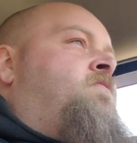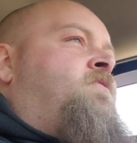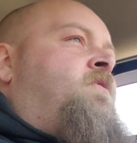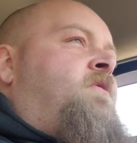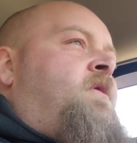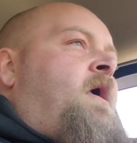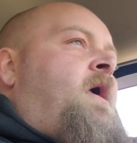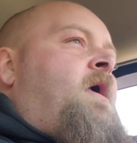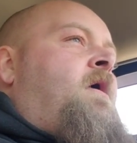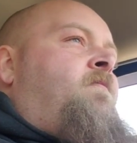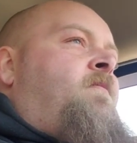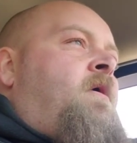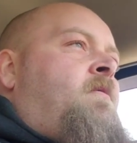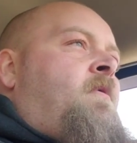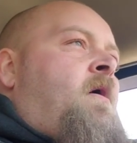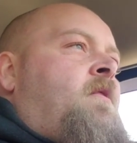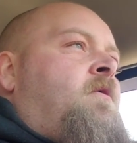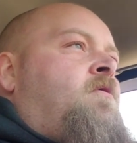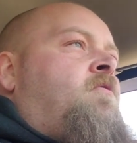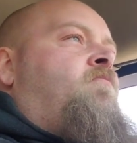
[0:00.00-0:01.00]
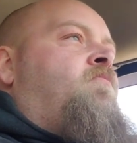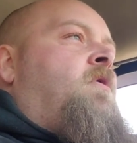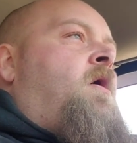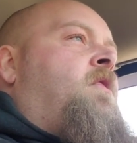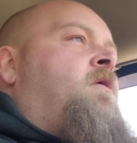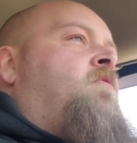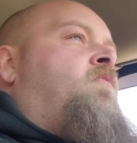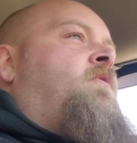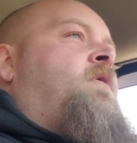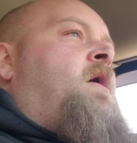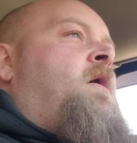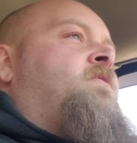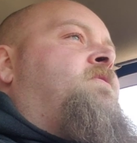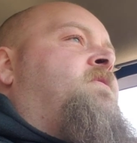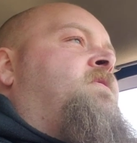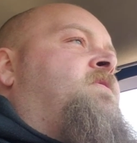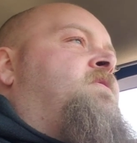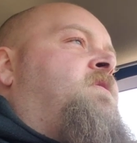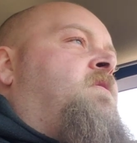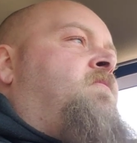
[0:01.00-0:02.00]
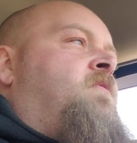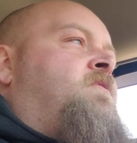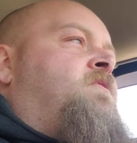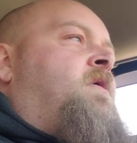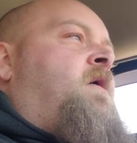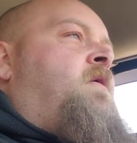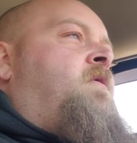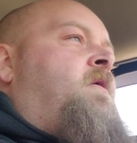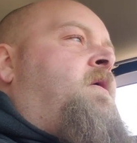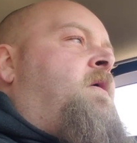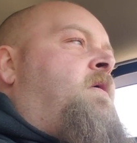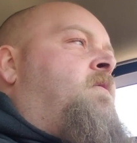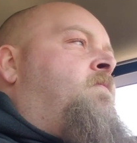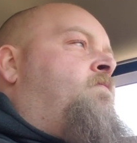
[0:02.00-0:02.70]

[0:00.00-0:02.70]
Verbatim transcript: Today, me and my little brother went out to the cemetery.